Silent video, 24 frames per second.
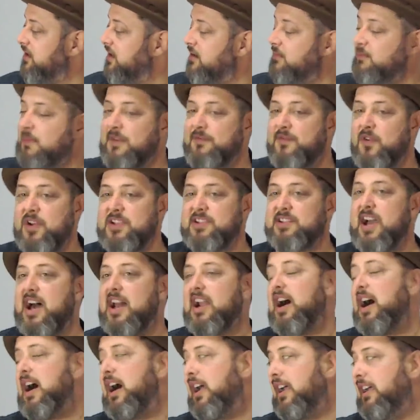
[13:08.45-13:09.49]
My voice got
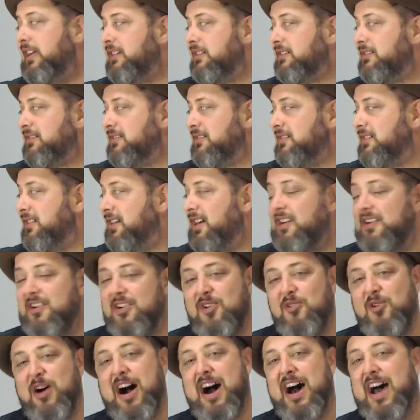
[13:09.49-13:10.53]
high. I don't know
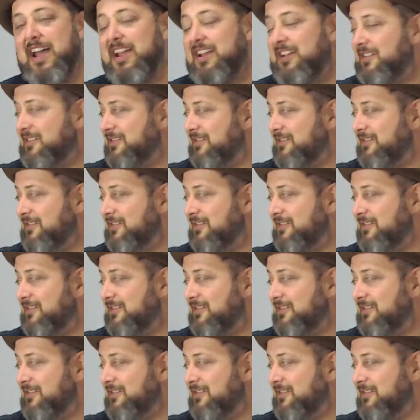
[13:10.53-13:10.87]
why.